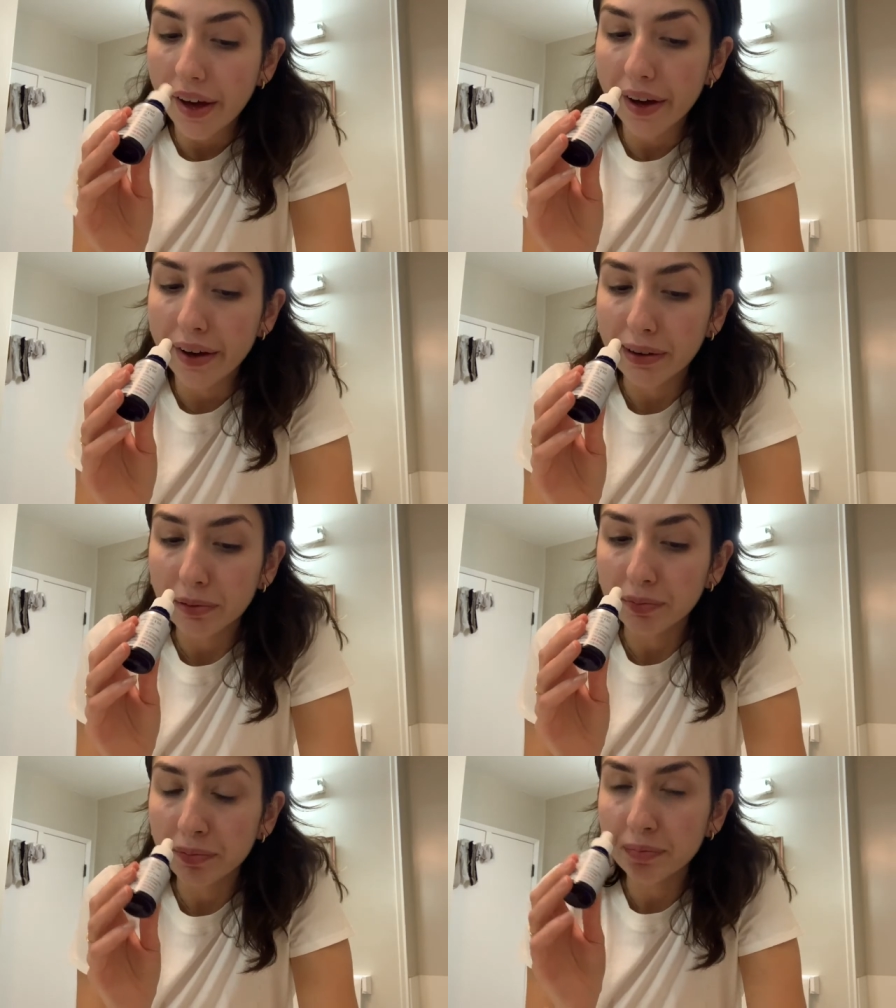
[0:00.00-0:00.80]

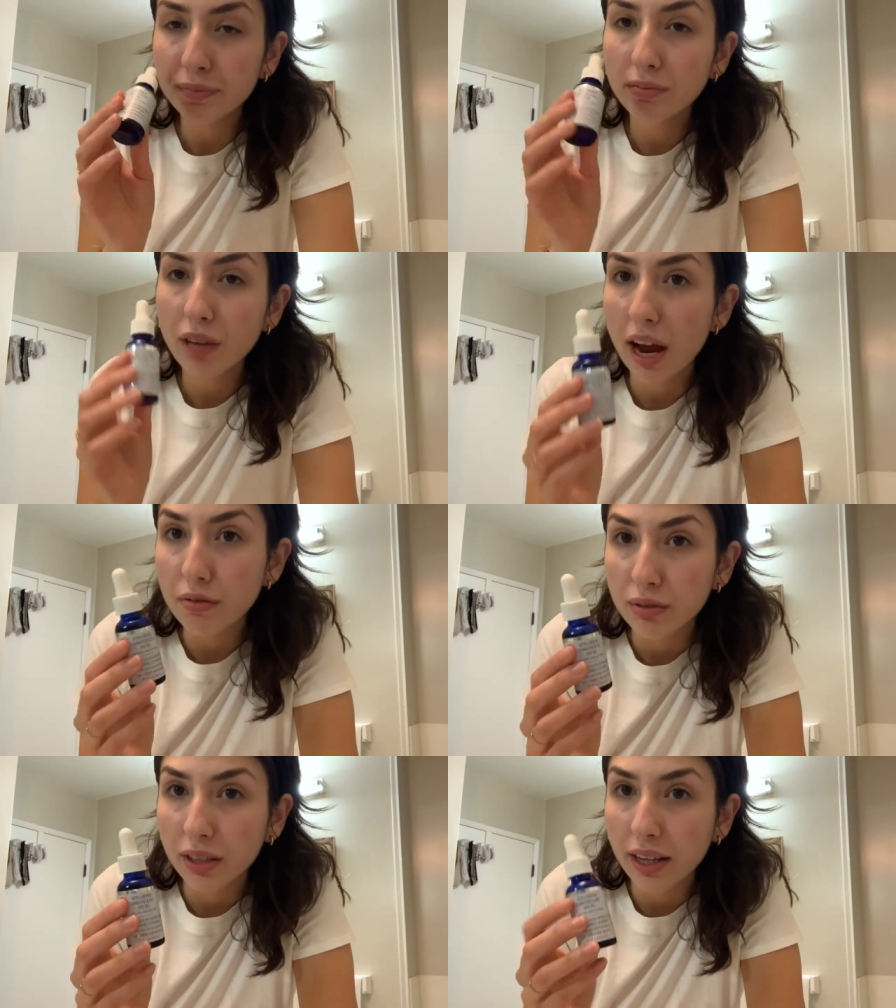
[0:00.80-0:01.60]
I
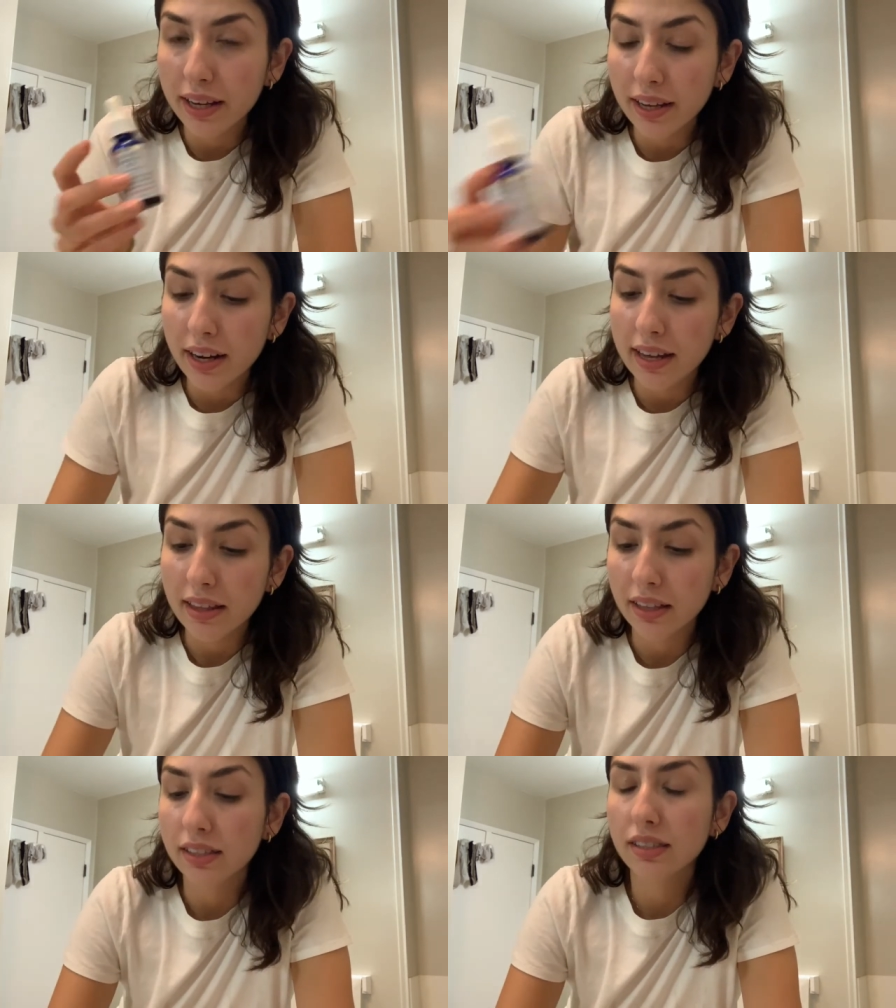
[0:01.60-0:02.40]
really like it. I
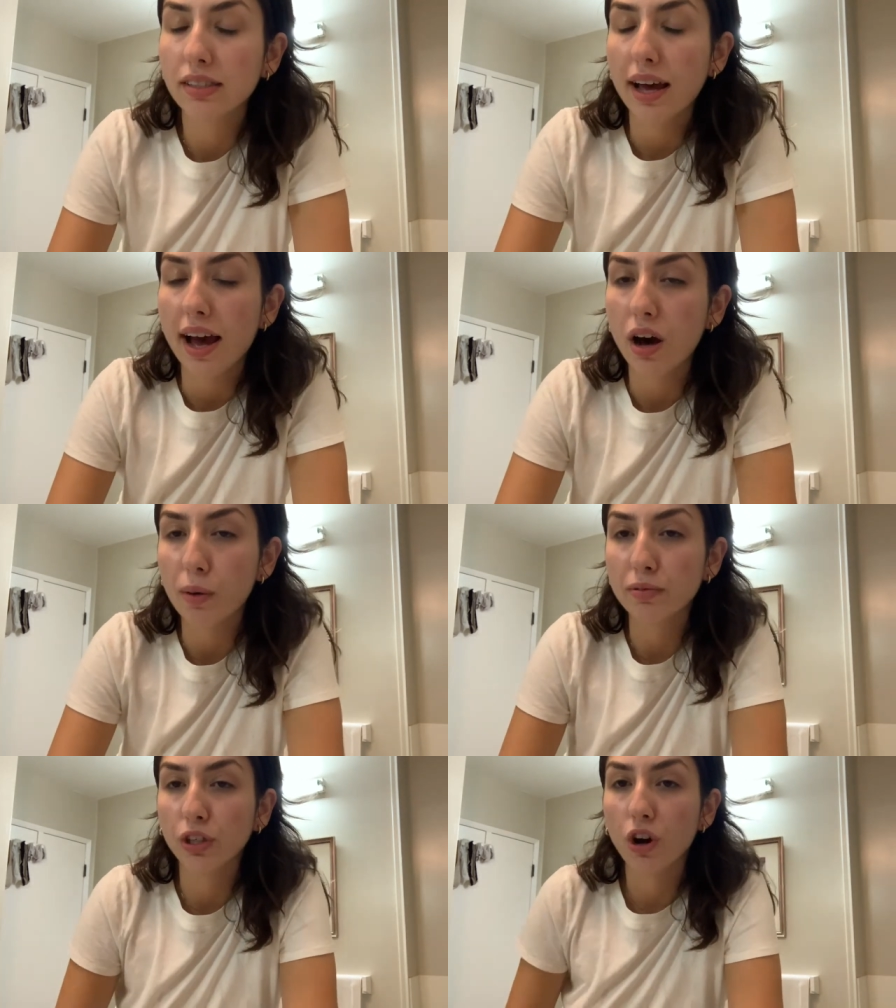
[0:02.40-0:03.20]
think it's
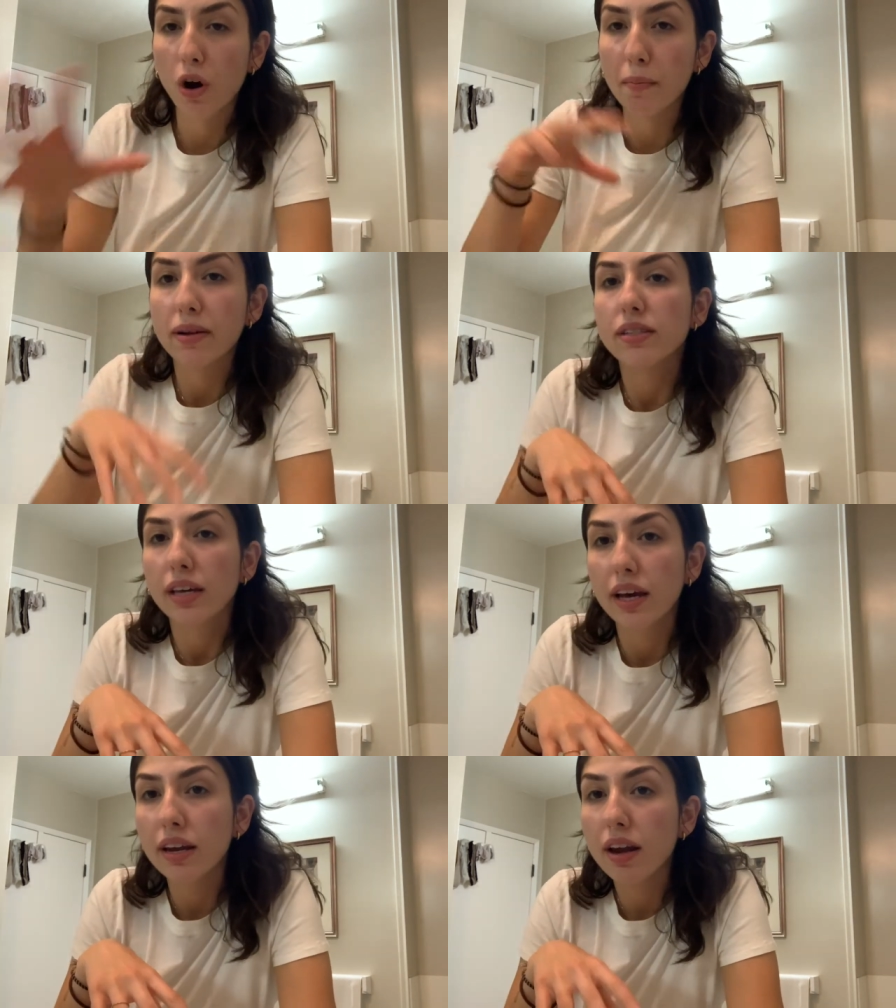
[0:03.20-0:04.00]
helped to calm my
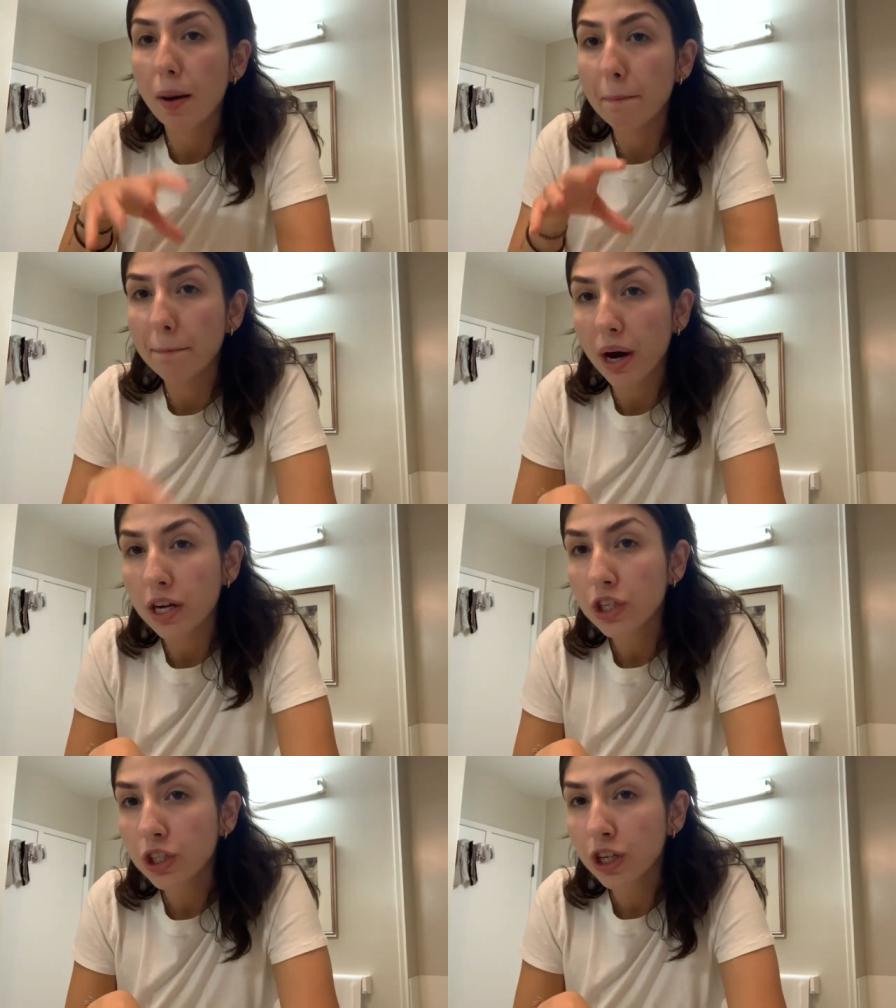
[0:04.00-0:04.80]
skin a
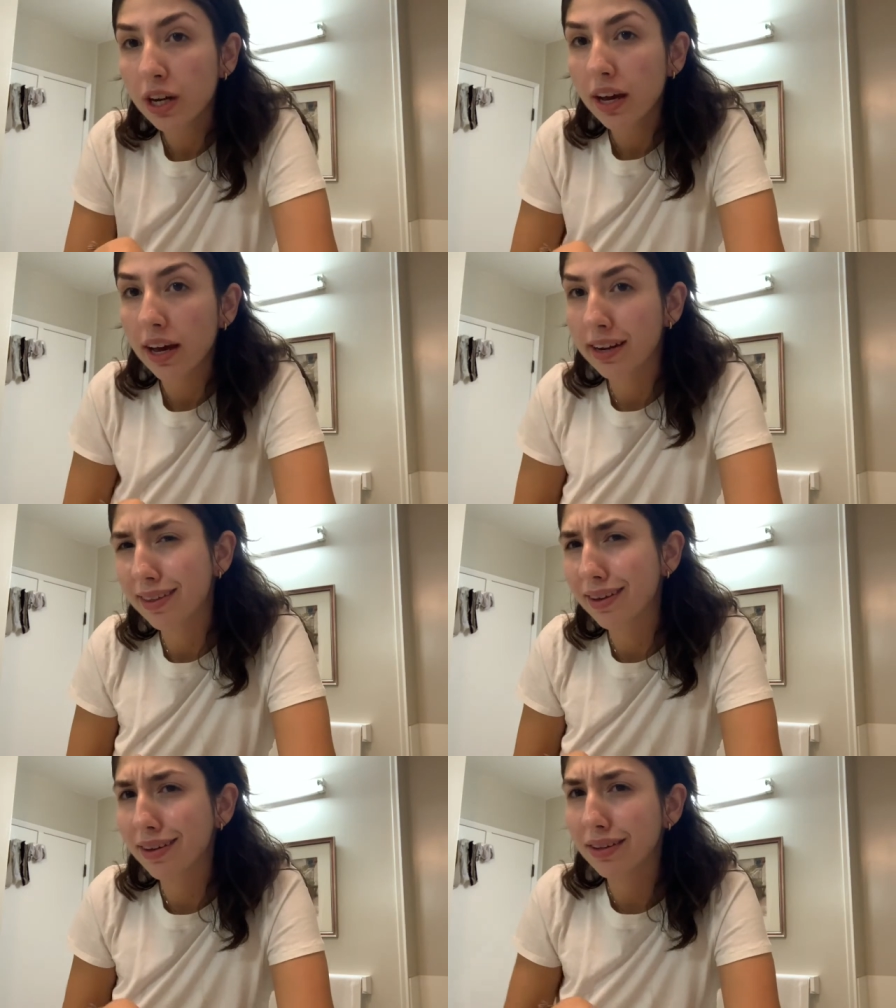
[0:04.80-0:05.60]
bunch, and I
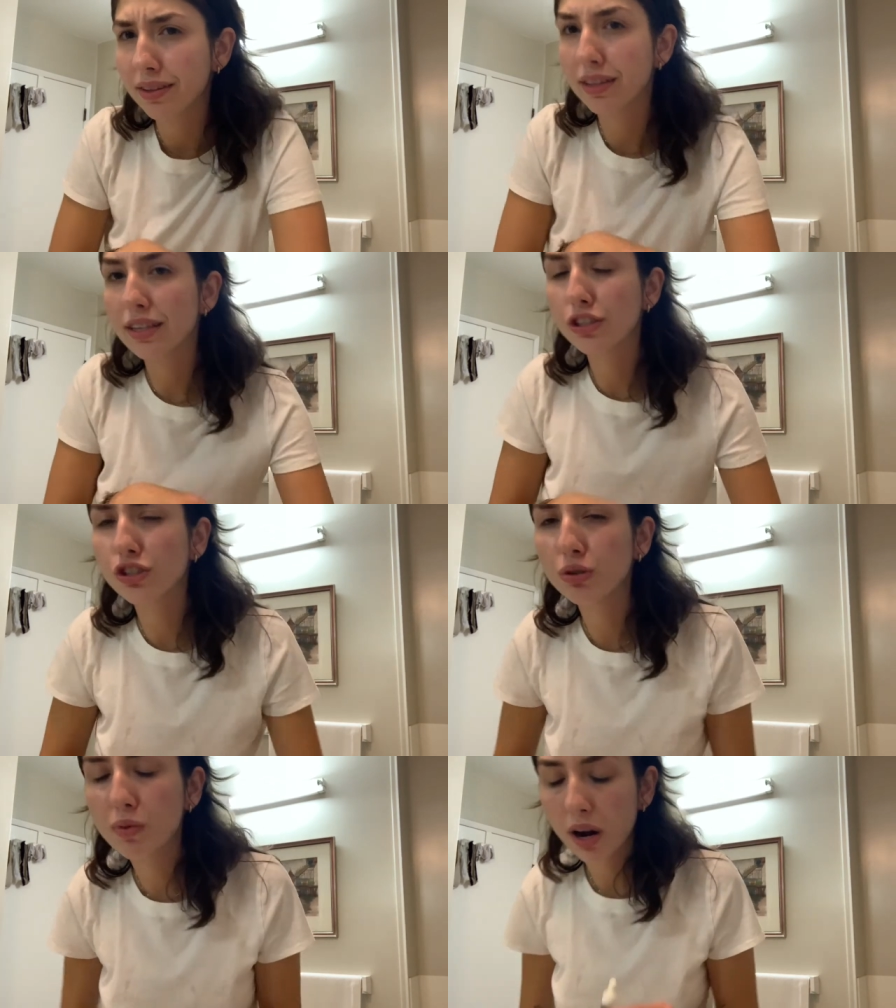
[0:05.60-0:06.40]
think these
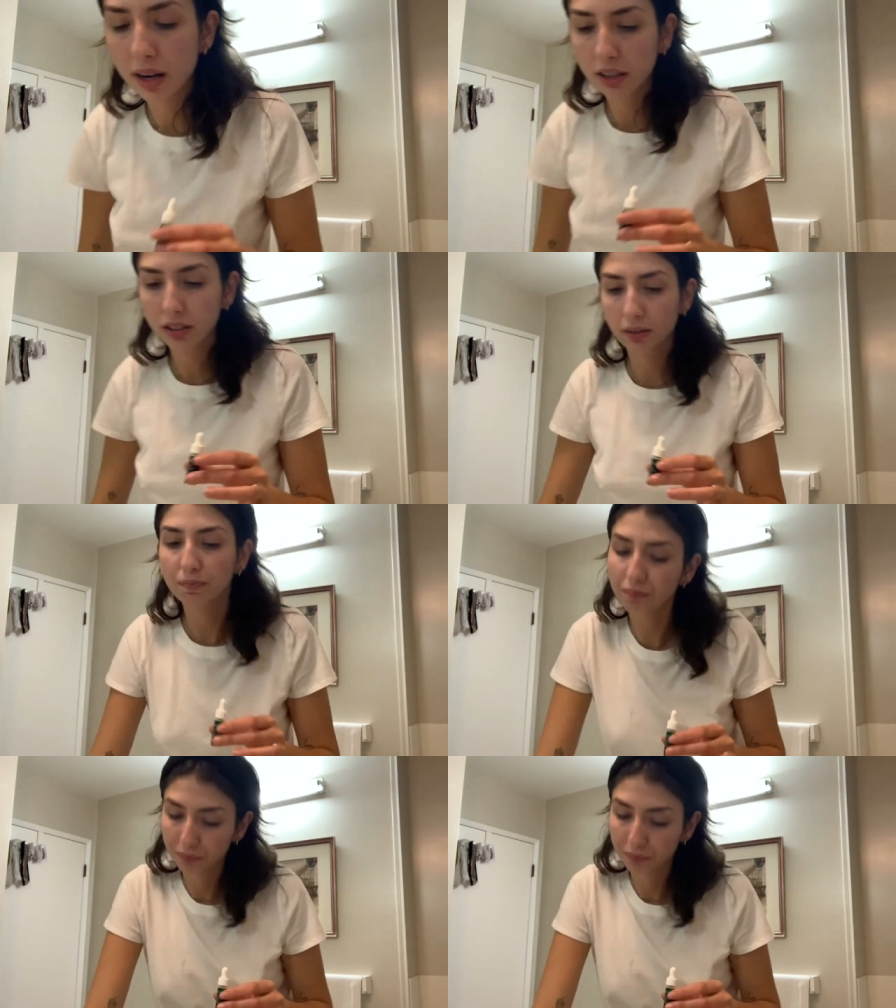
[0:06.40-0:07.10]
two products,